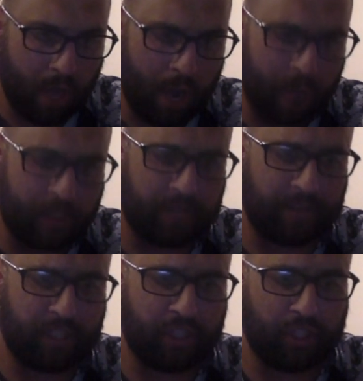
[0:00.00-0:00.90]
went to a
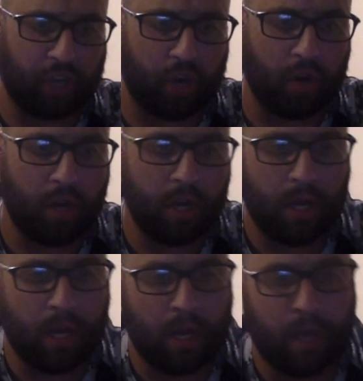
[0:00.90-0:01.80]
fishing show
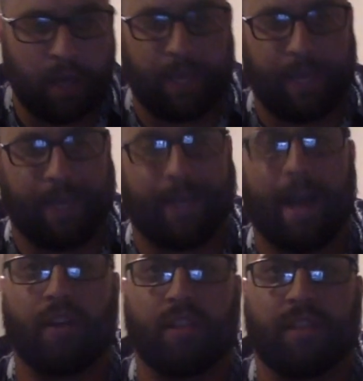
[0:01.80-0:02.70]
in
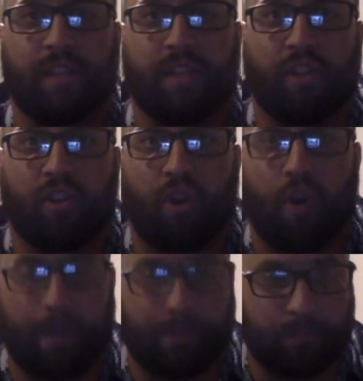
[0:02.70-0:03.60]
Collinsville, Illinois.
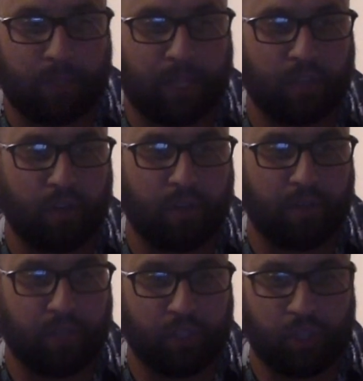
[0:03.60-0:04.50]
Let's Go
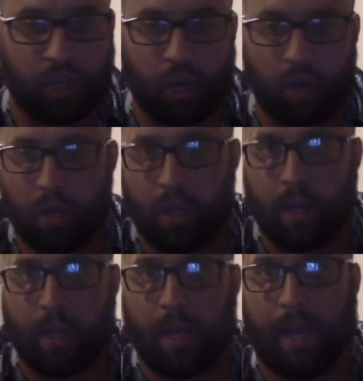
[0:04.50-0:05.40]
Fishing Show.
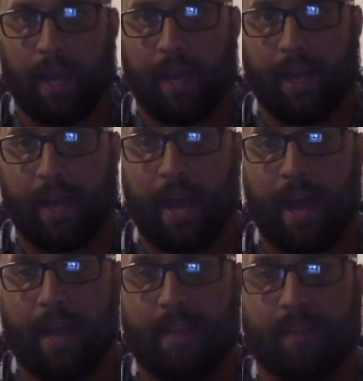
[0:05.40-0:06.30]
And a guy
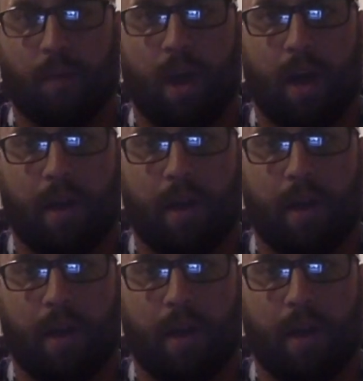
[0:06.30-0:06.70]
had this rod.